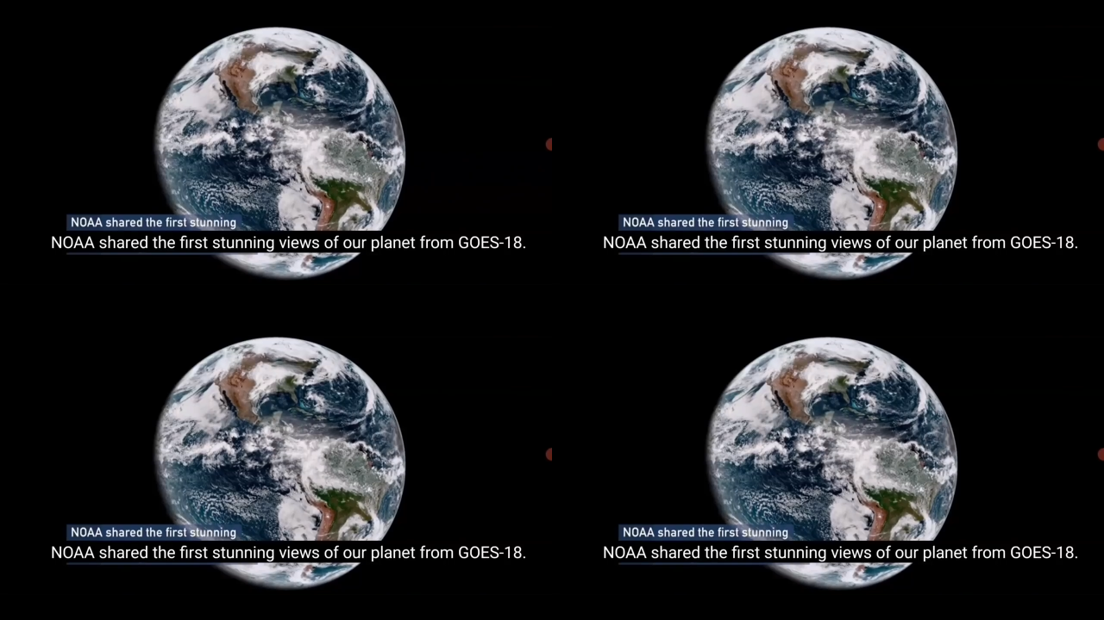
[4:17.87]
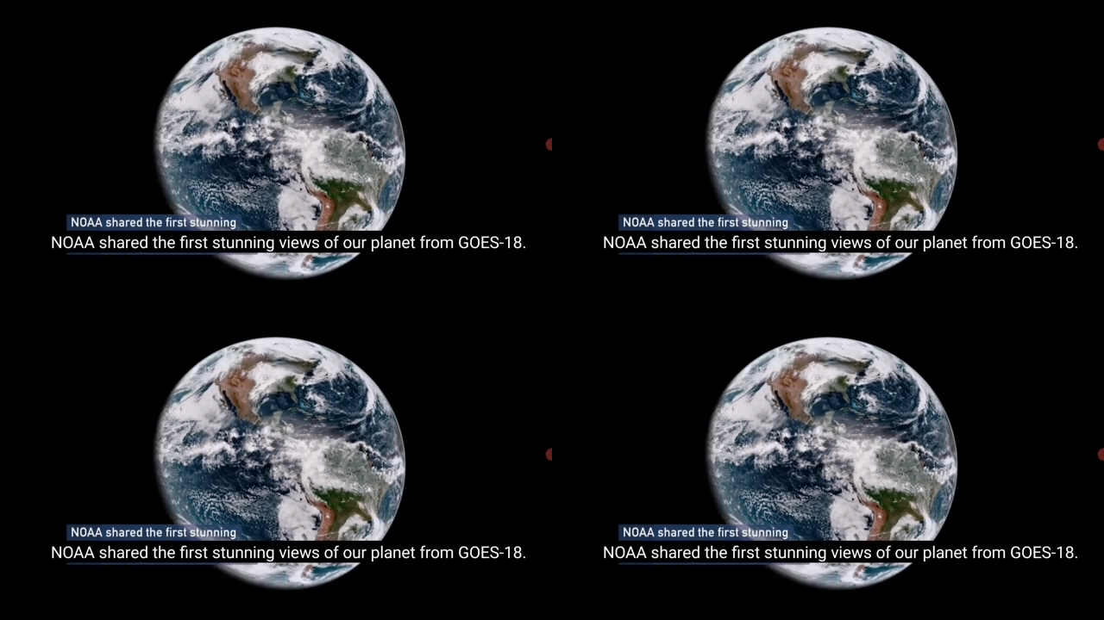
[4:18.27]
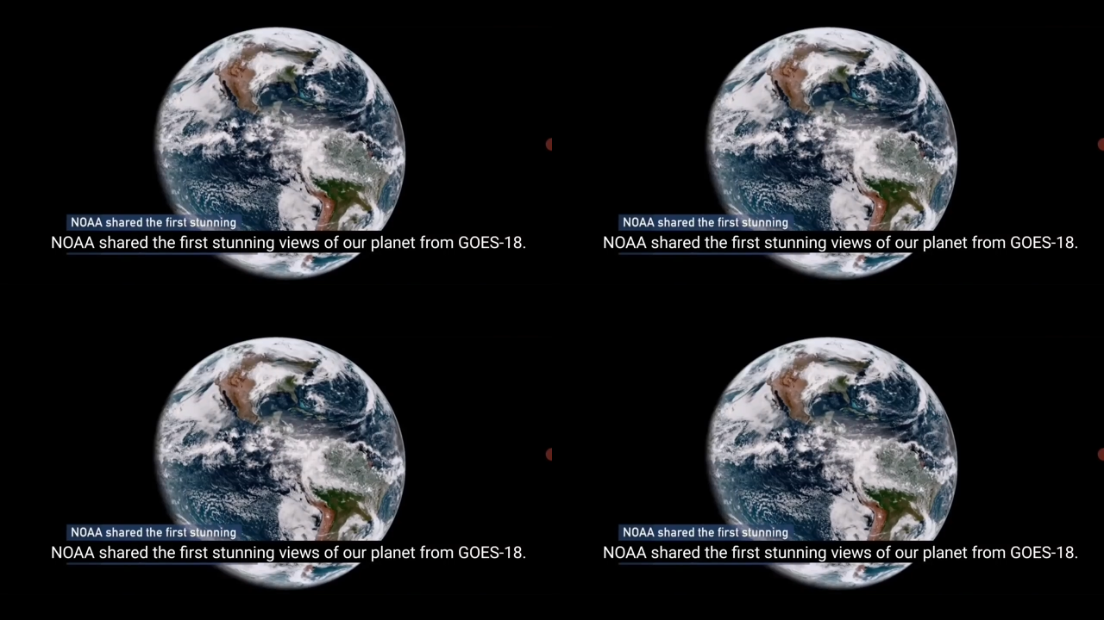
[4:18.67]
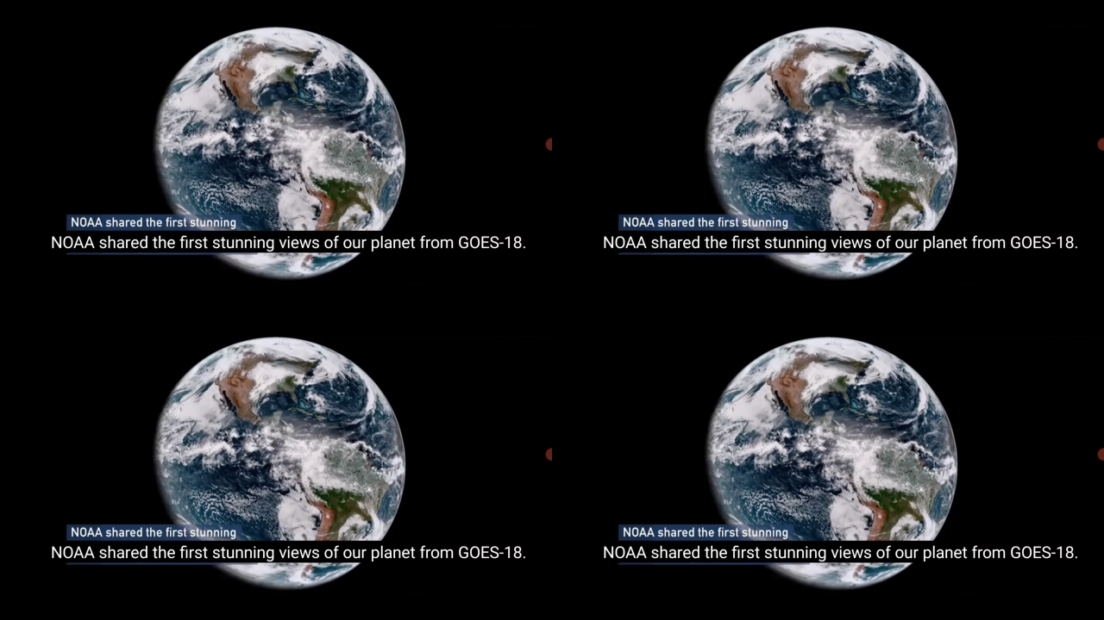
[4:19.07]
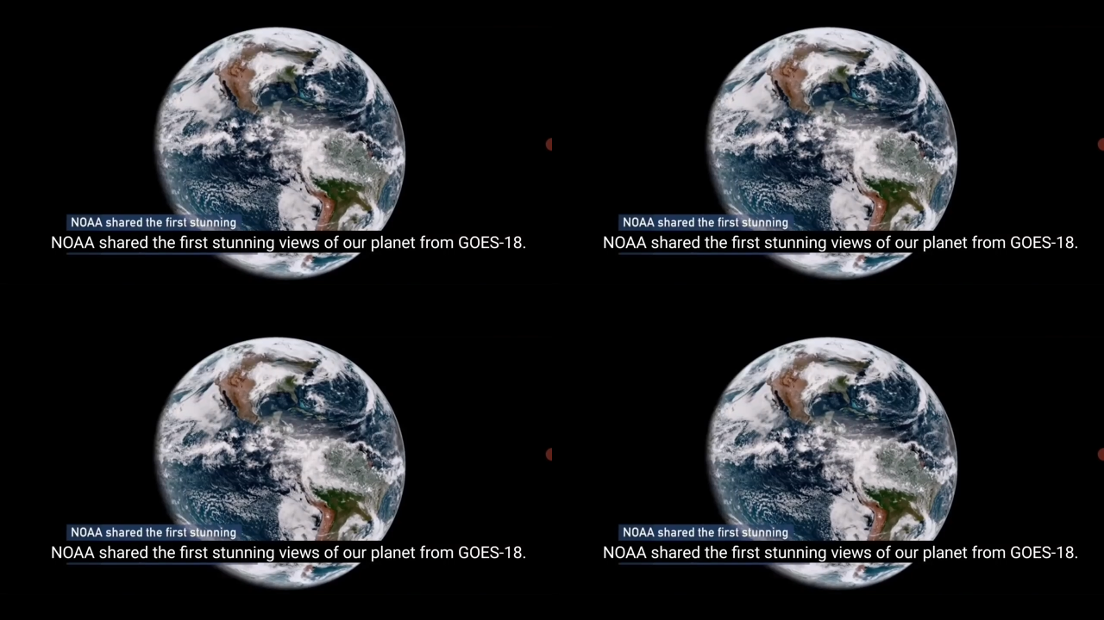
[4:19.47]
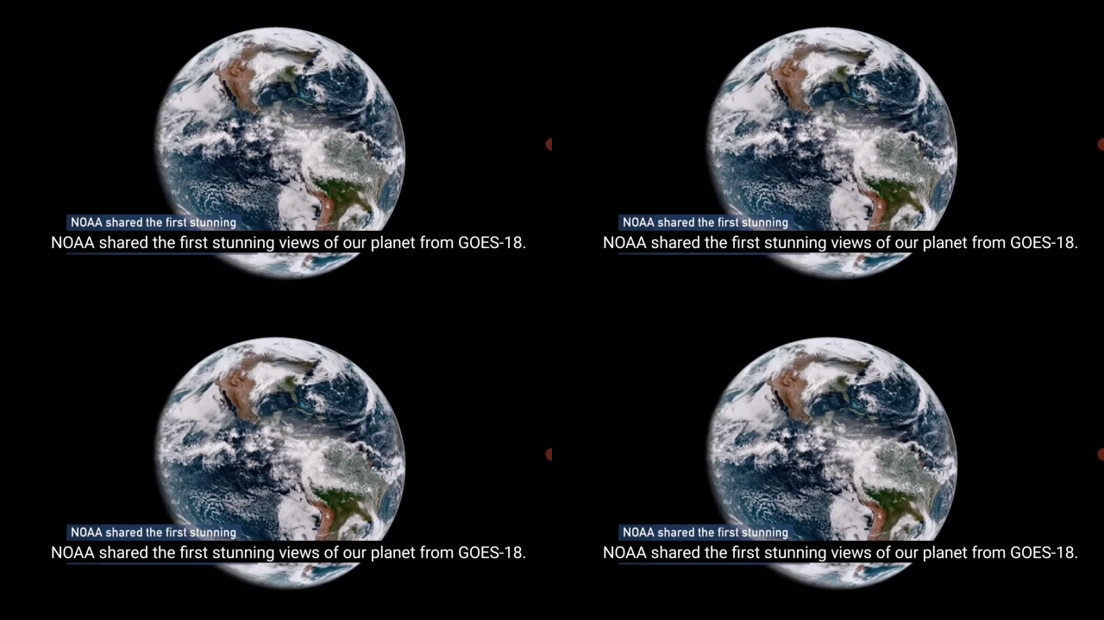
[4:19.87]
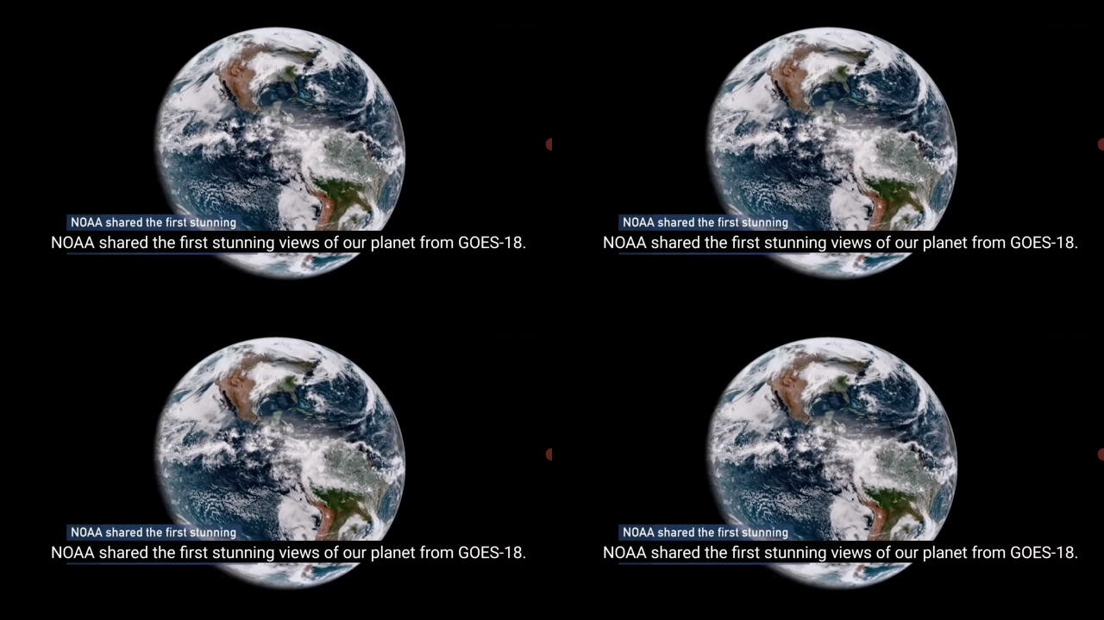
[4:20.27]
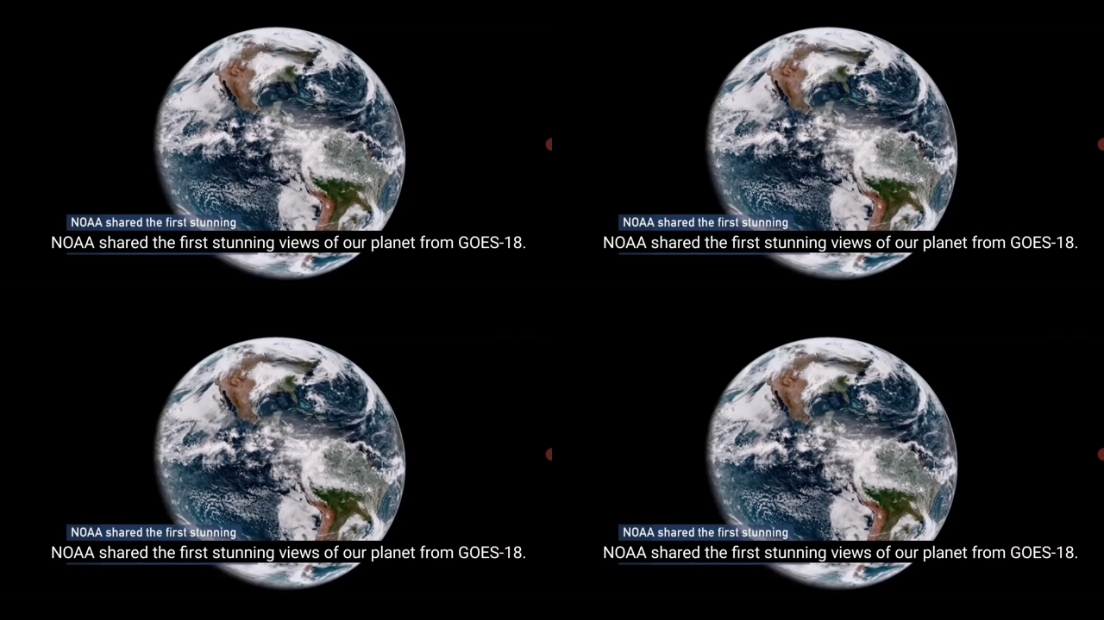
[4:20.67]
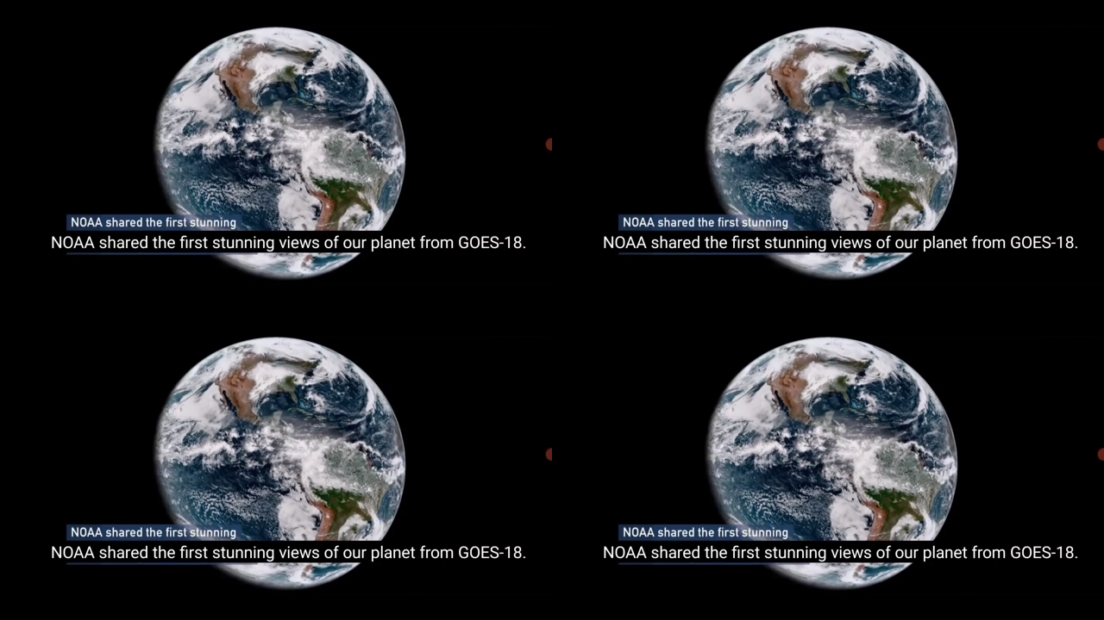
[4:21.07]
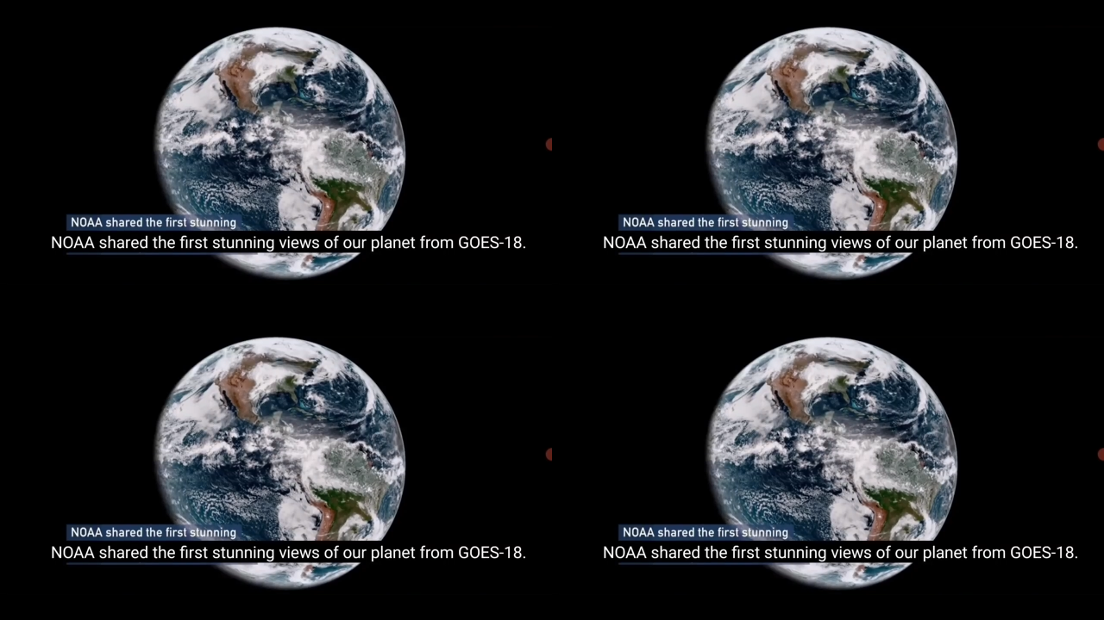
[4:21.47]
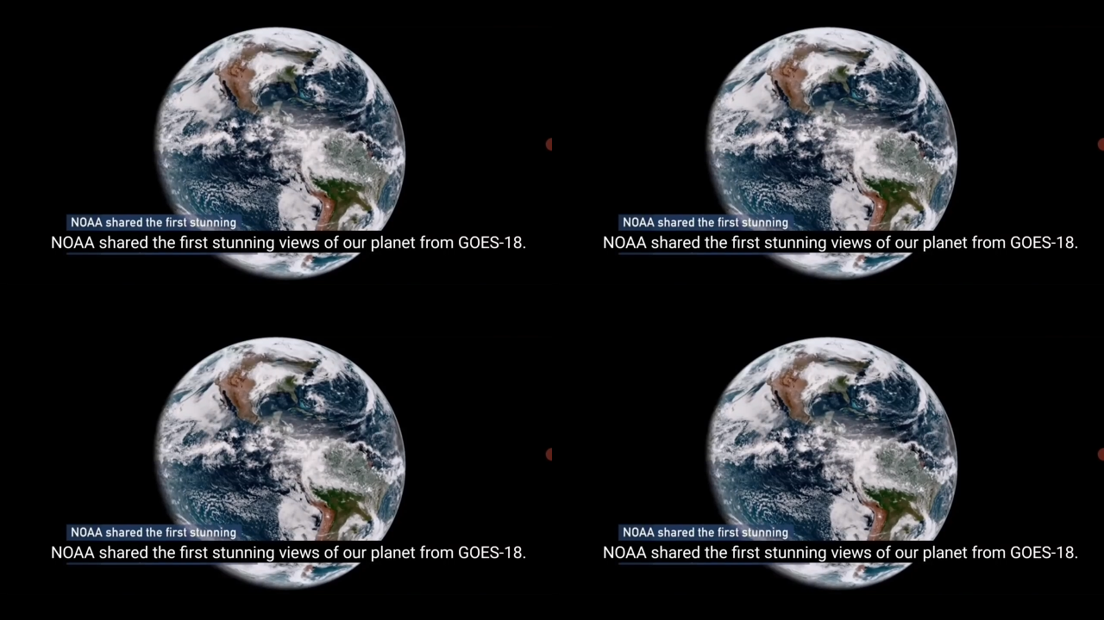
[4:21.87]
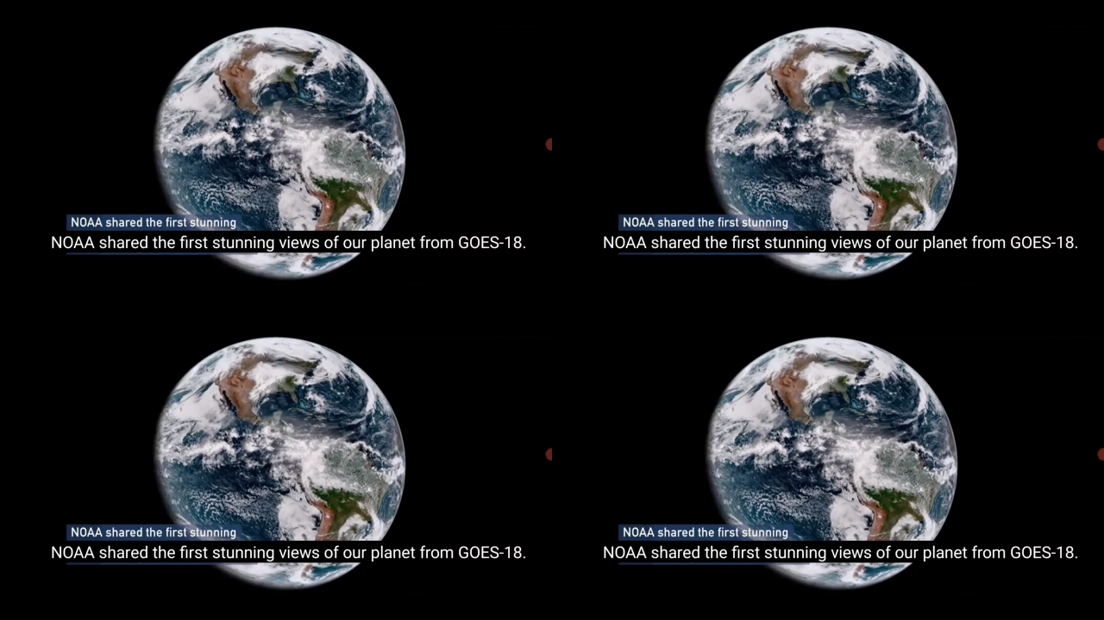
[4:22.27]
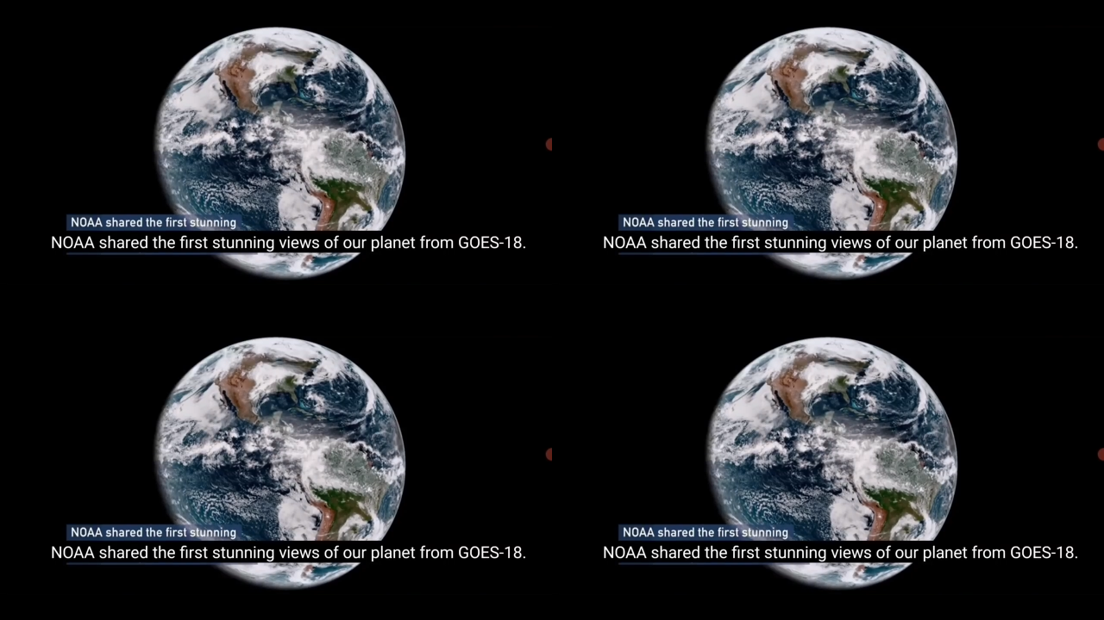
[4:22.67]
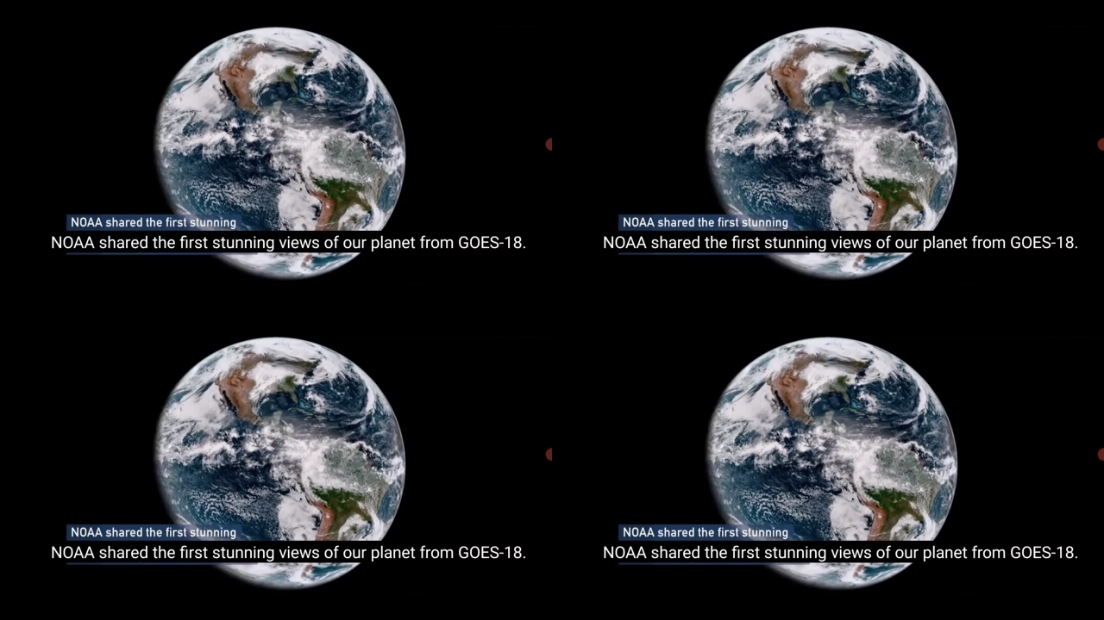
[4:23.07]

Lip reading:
Nobody's mouth can be seen.